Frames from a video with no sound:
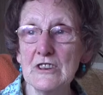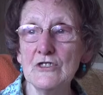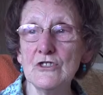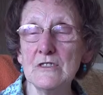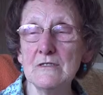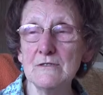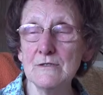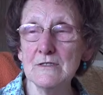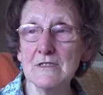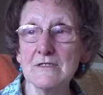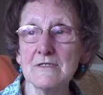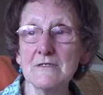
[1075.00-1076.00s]
day she
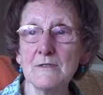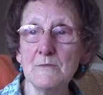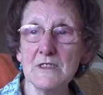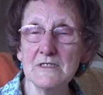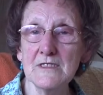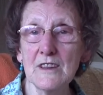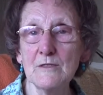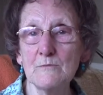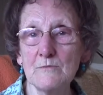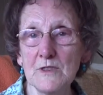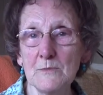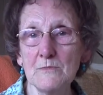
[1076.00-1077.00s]
took us to meet
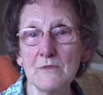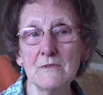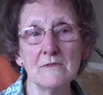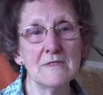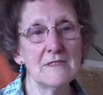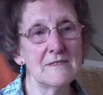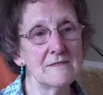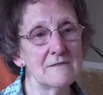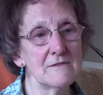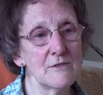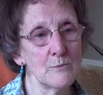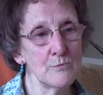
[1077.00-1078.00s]
certain people
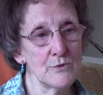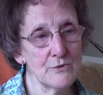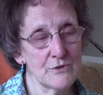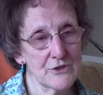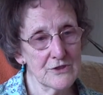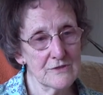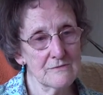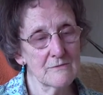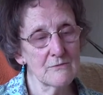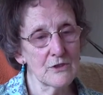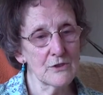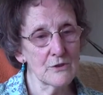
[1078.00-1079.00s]
and the books
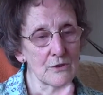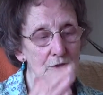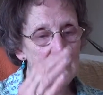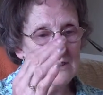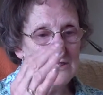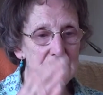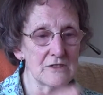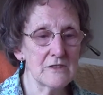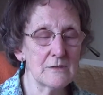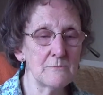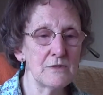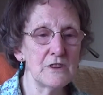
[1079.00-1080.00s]
with all the list of the